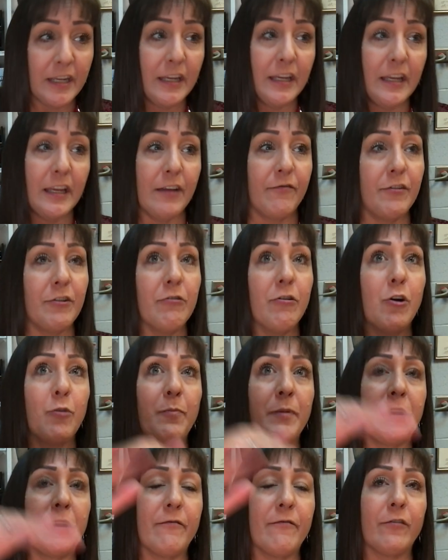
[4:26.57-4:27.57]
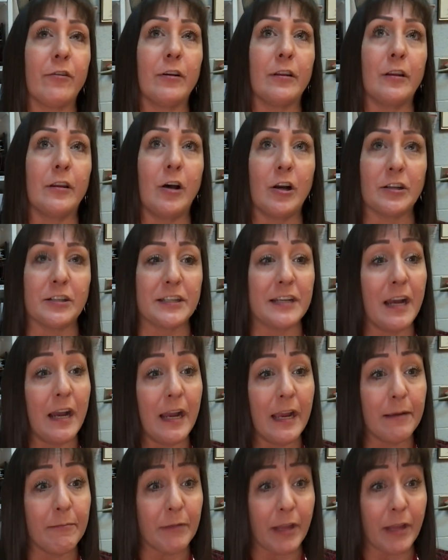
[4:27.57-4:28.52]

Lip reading: If you open it for a long time,